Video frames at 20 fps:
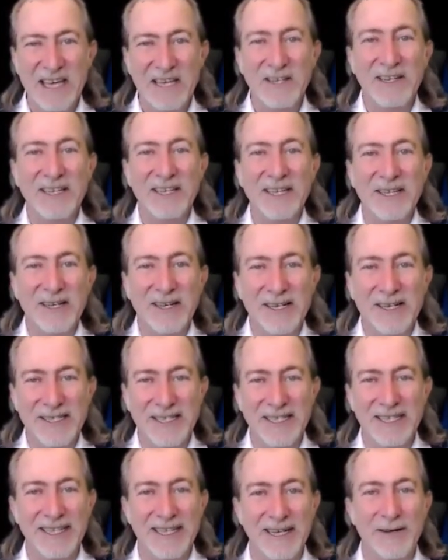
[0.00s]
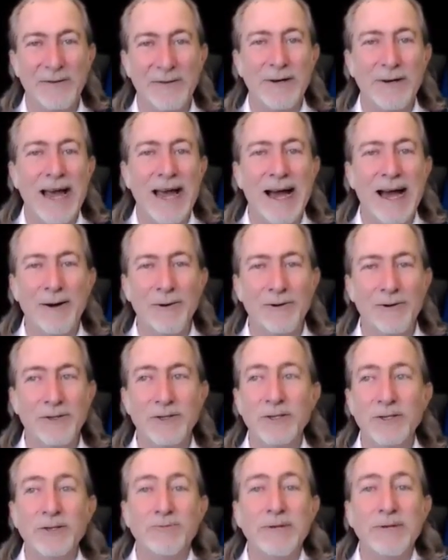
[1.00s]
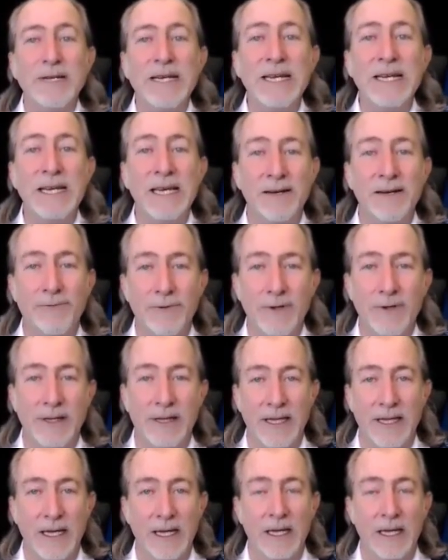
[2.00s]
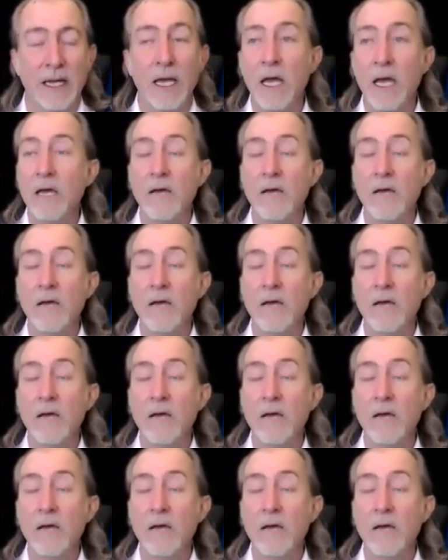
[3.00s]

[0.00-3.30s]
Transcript: You get lost in there for hours just reading everything.